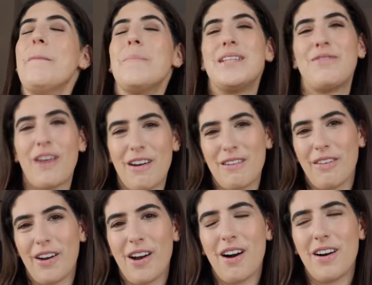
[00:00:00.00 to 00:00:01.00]
but it's very,
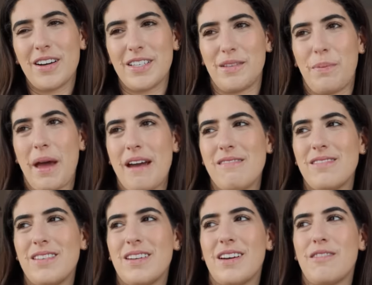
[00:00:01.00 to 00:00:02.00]
very hard as a
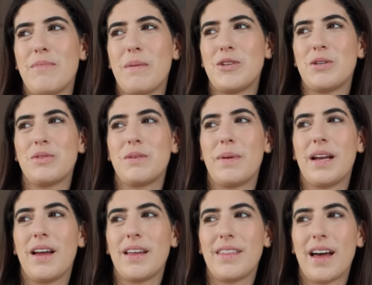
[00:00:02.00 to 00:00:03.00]
parent. And I remember she was a bit
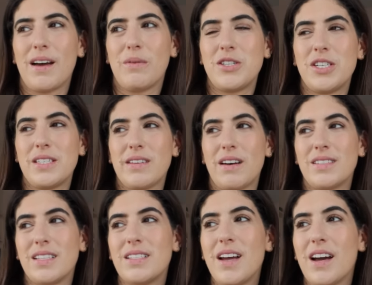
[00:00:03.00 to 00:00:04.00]
like that when she
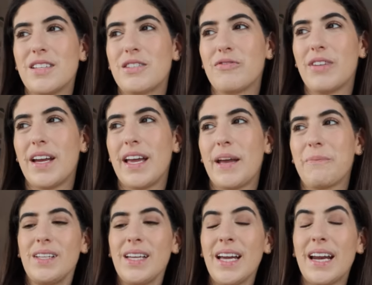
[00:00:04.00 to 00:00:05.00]
started nursery.
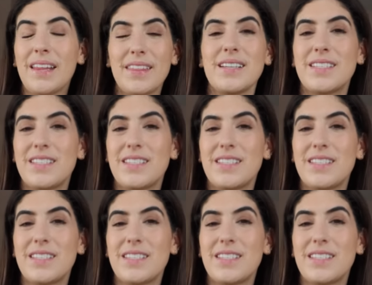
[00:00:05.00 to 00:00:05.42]
And I think